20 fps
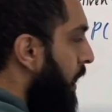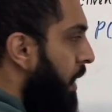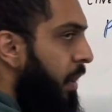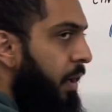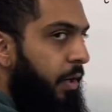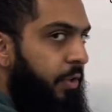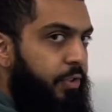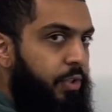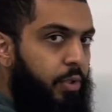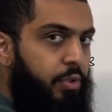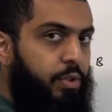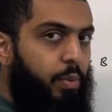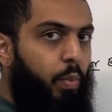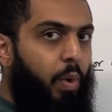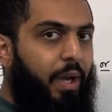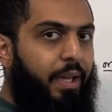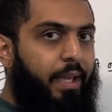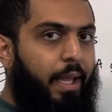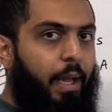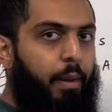So to
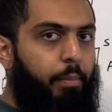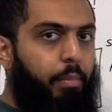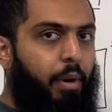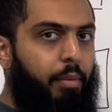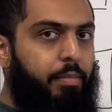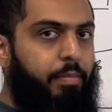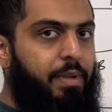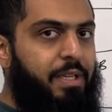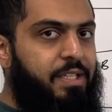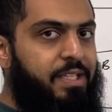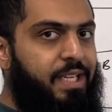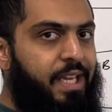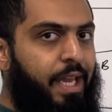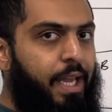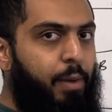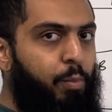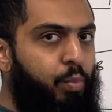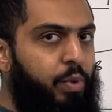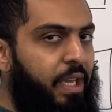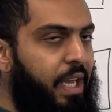work out probability
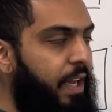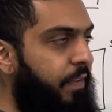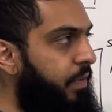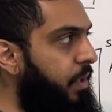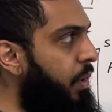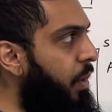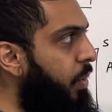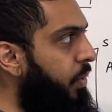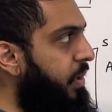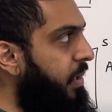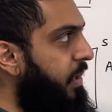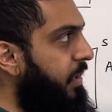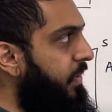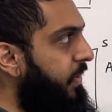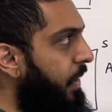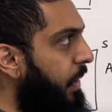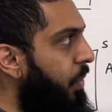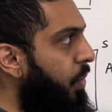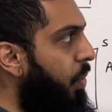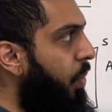M, we have to go to the
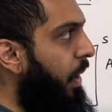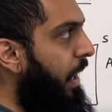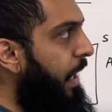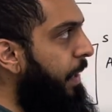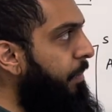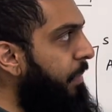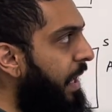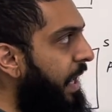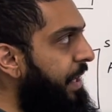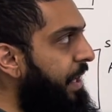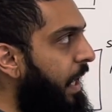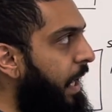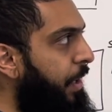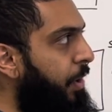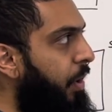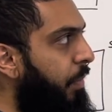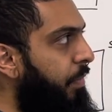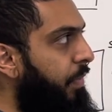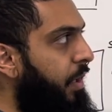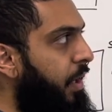circle M and add
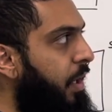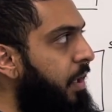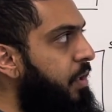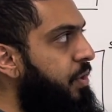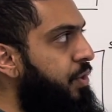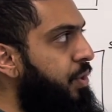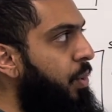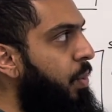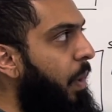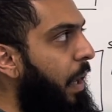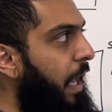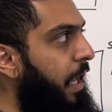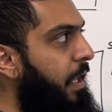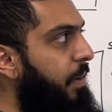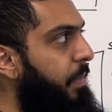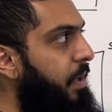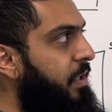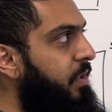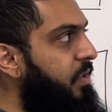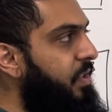up the two
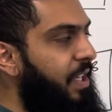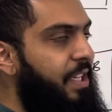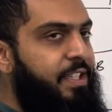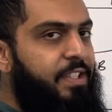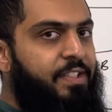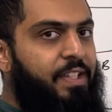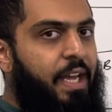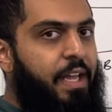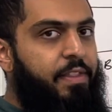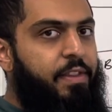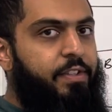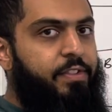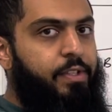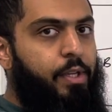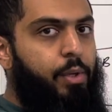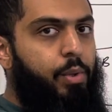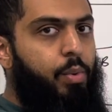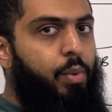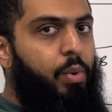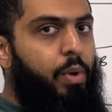elements inside the
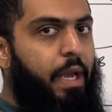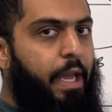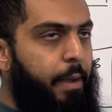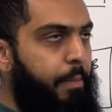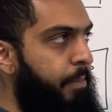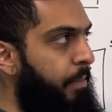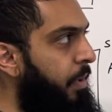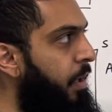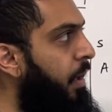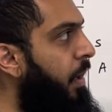circle M.